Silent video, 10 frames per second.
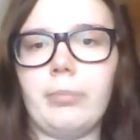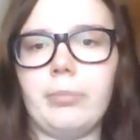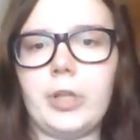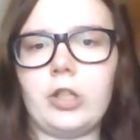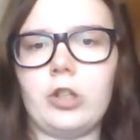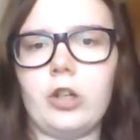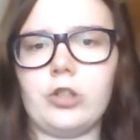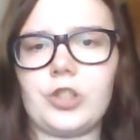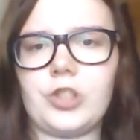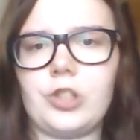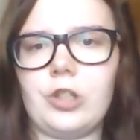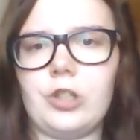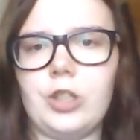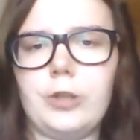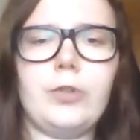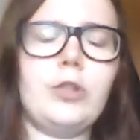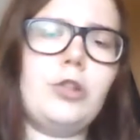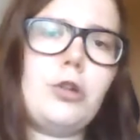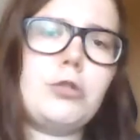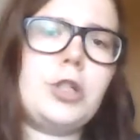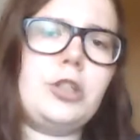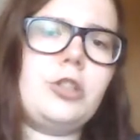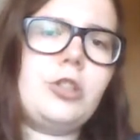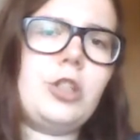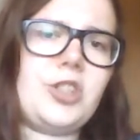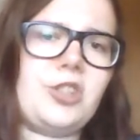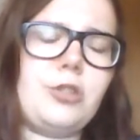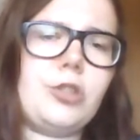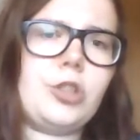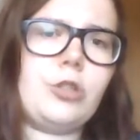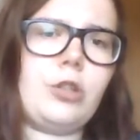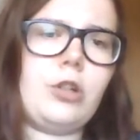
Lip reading: because even though it doesn't